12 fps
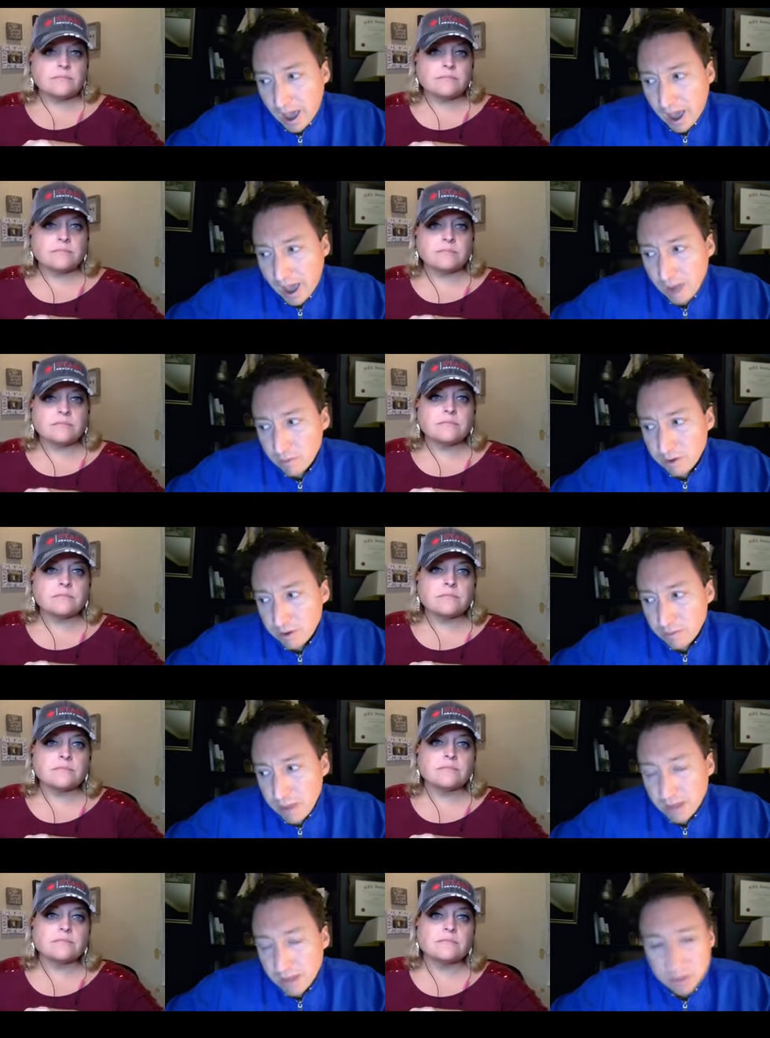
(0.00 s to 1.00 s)
Speaker 1: I
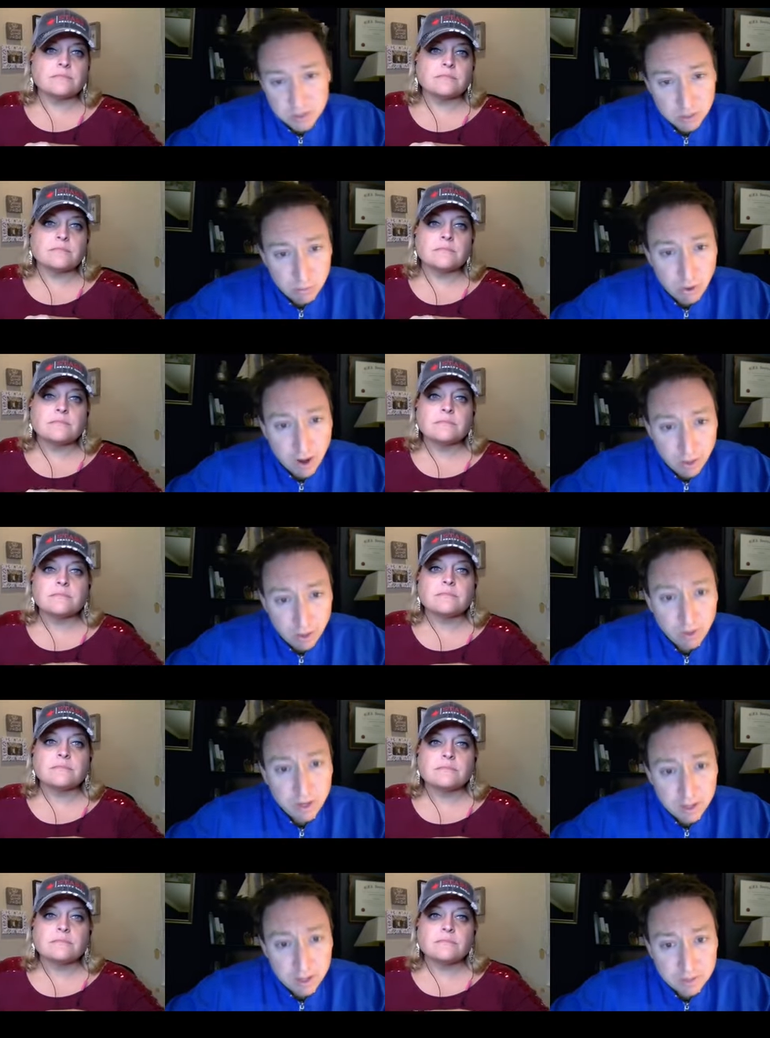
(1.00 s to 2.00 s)
would make this a
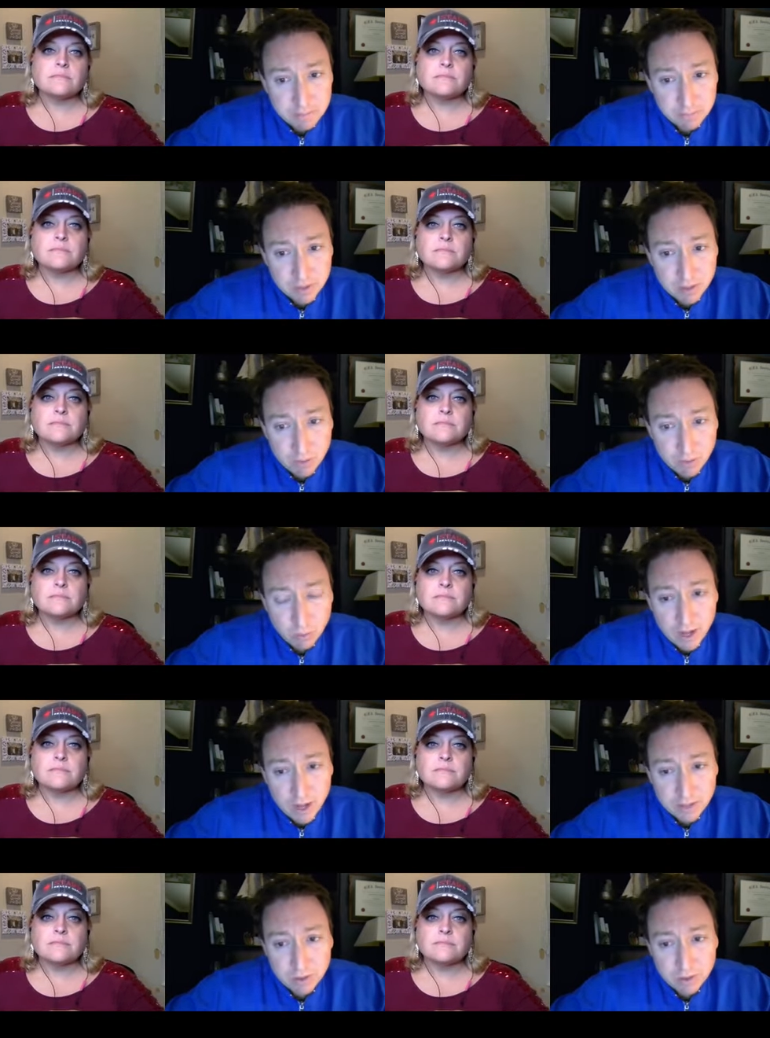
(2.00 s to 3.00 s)
priority. We're
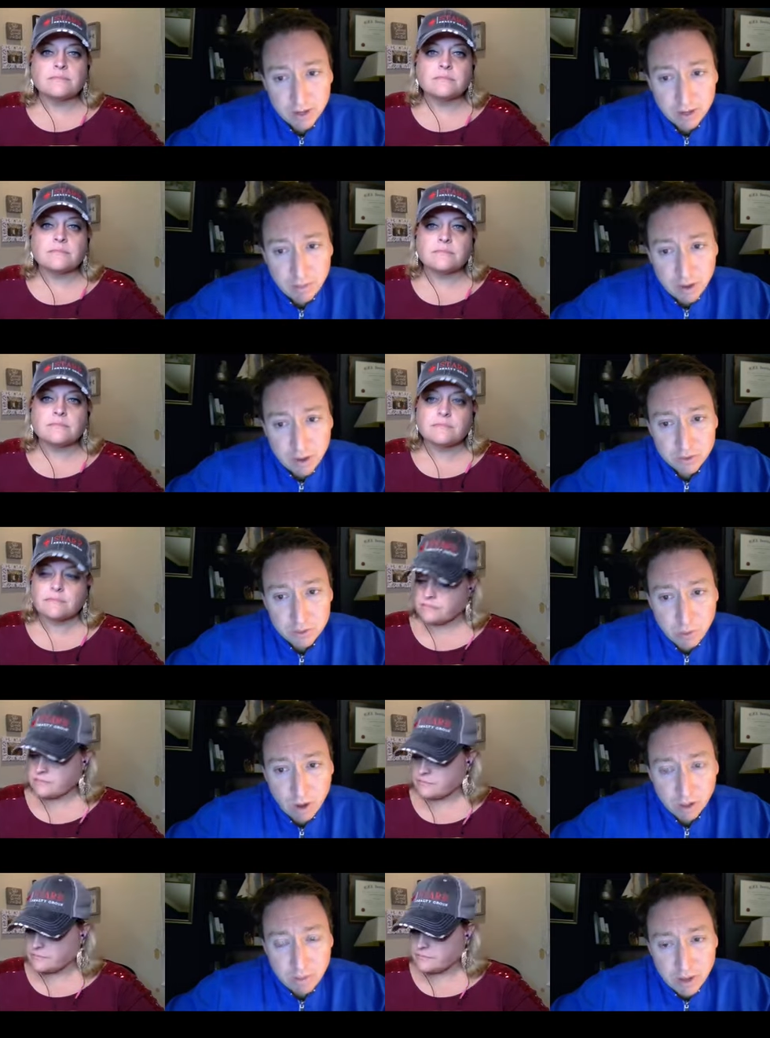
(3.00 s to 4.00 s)
not talking about
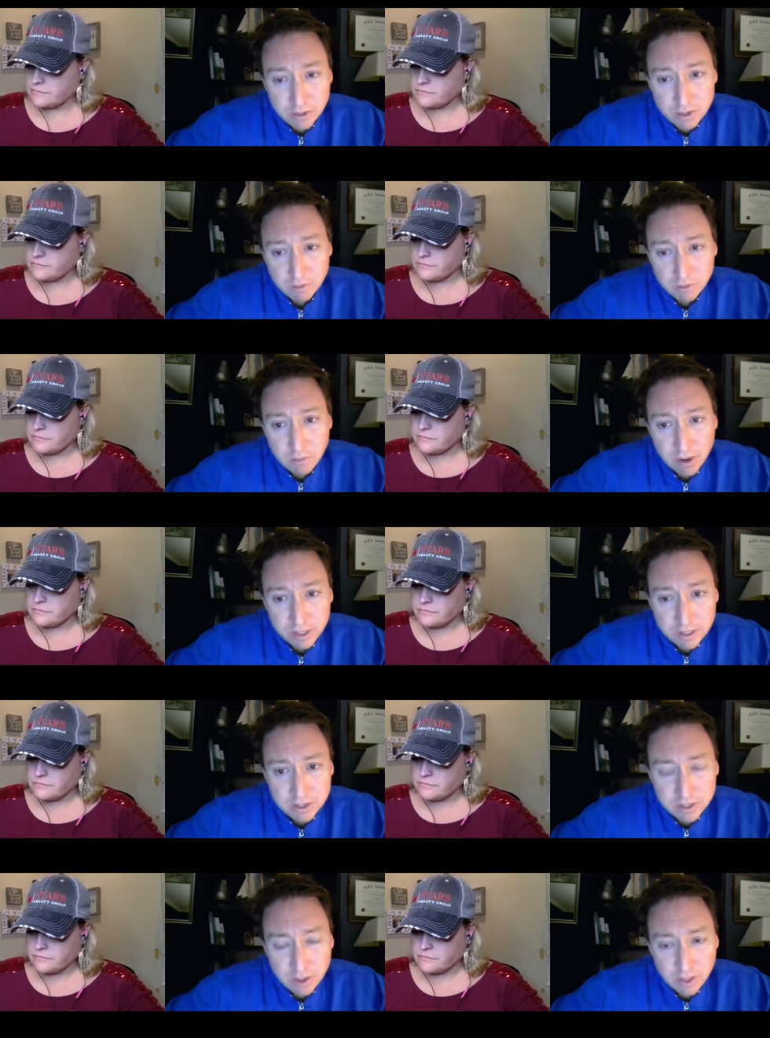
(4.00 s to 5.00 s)
small amounts of
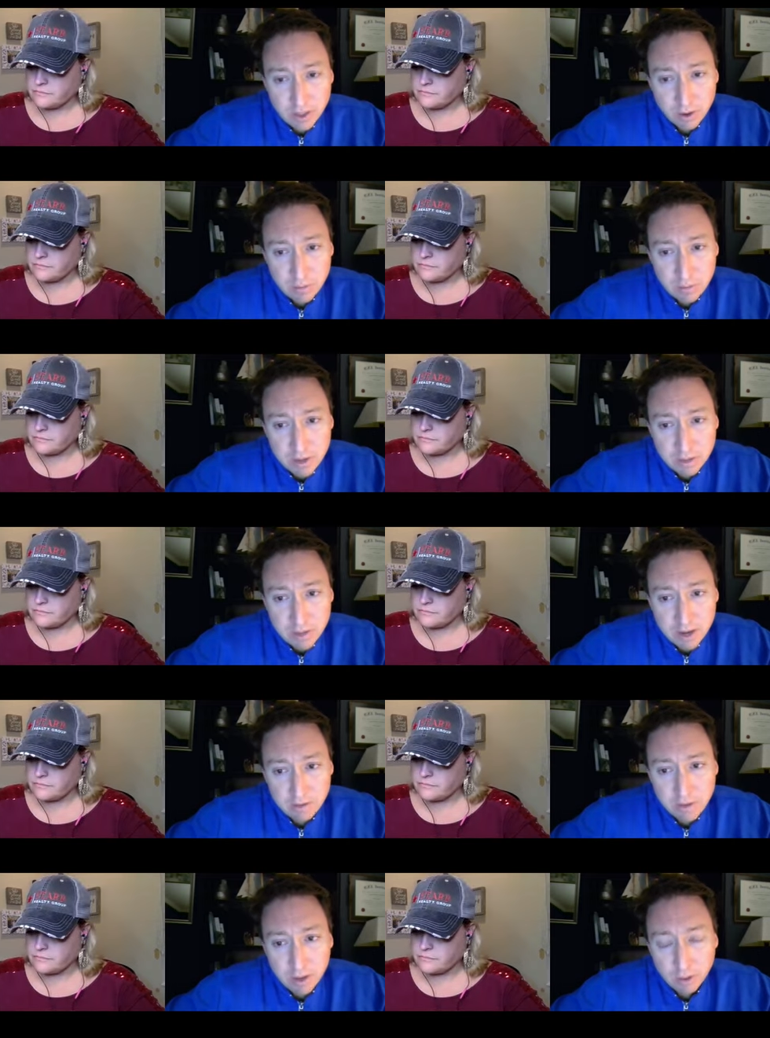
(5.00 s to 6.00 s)
monies that are being
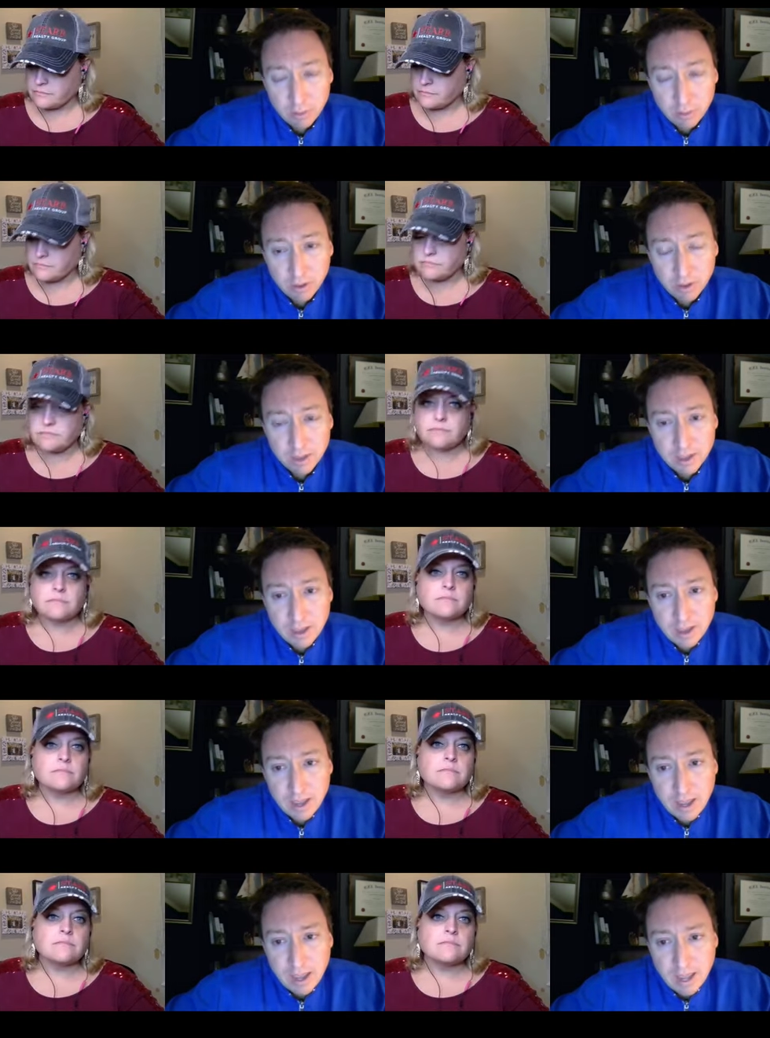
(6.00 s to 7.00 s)
made available.
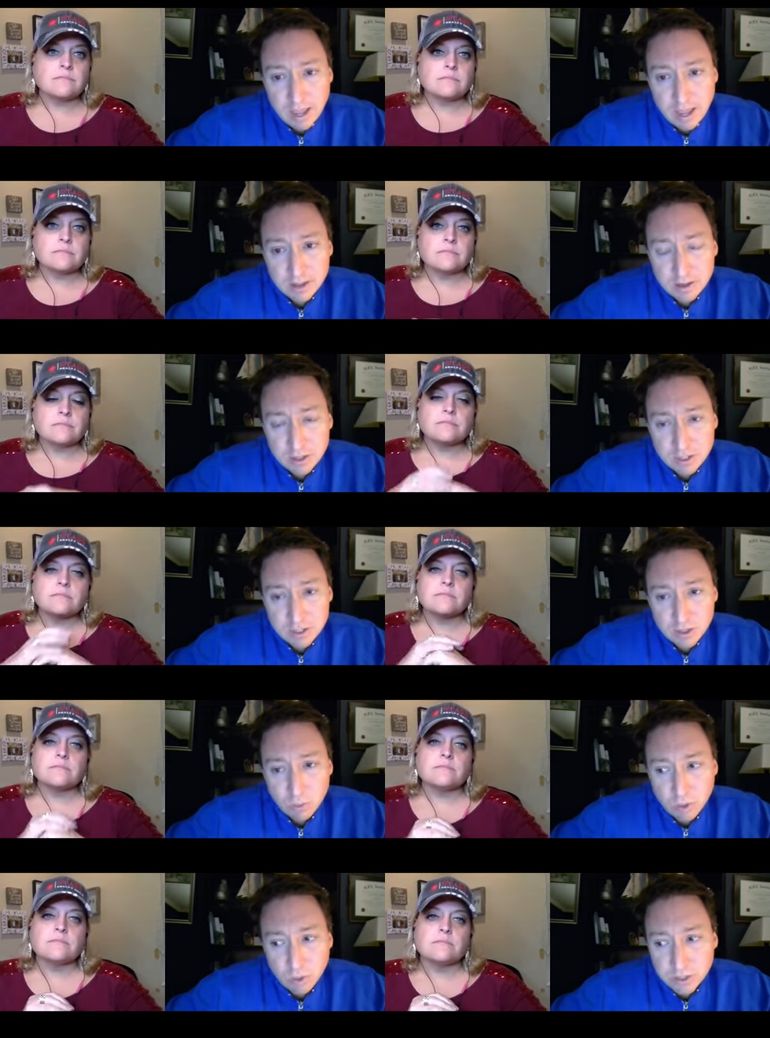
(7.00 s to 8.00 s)
And this is
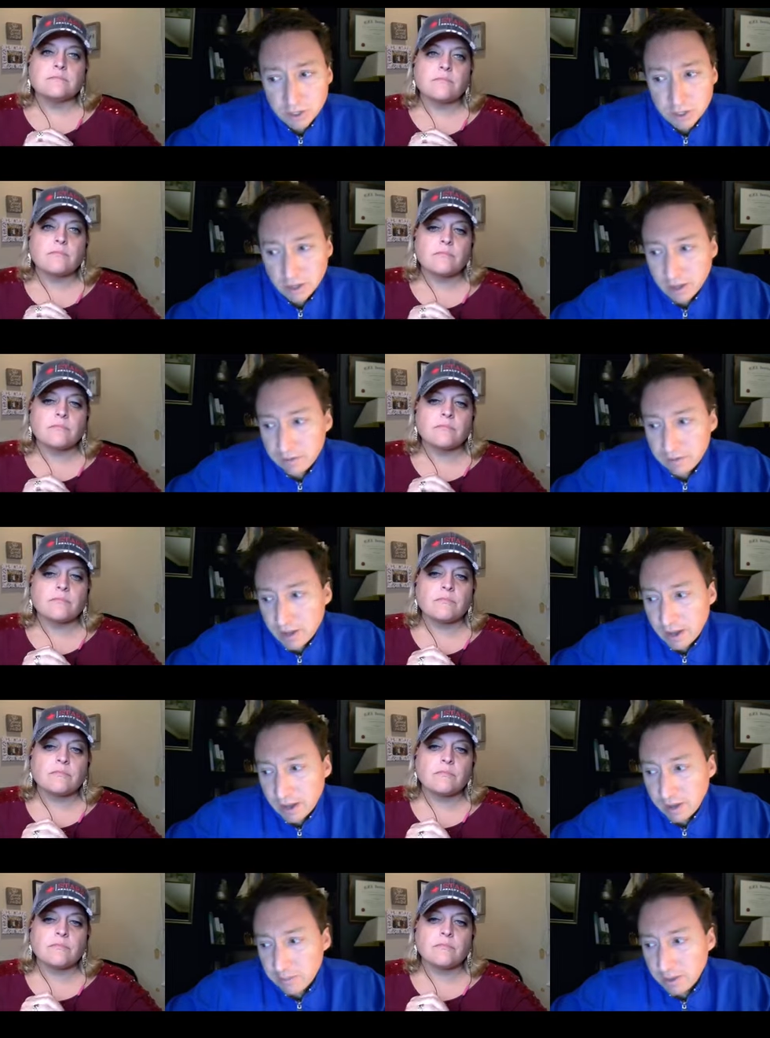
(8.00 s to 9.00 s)
a once in a
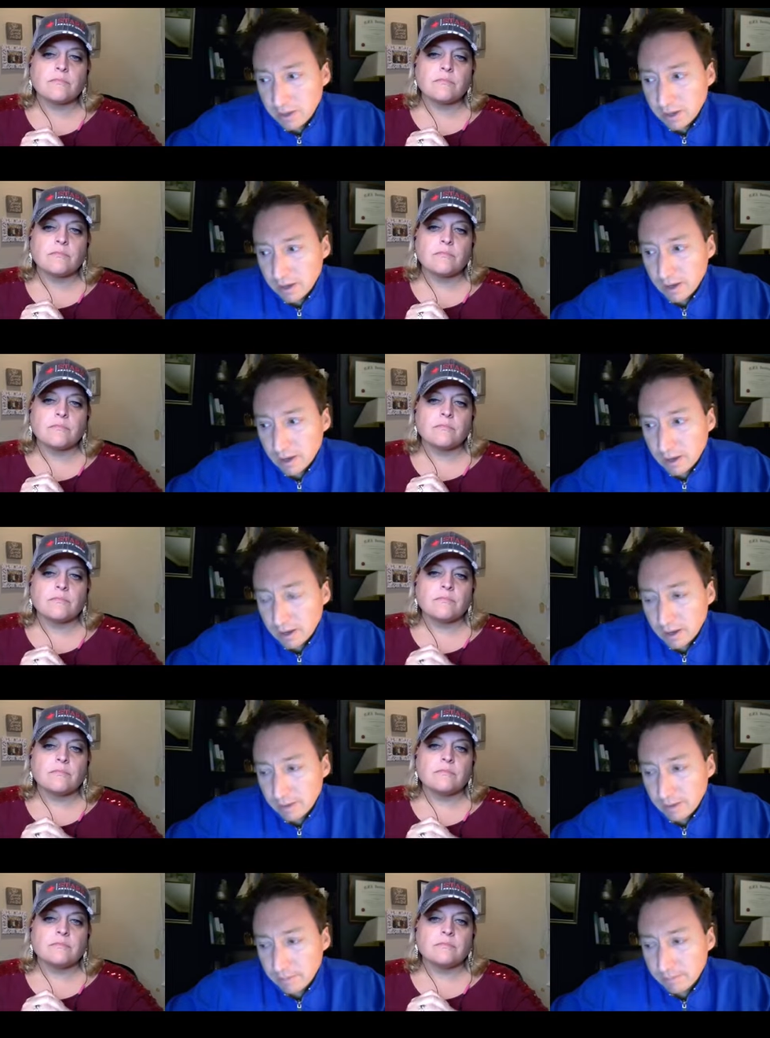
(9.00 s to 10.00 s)
lifetime um,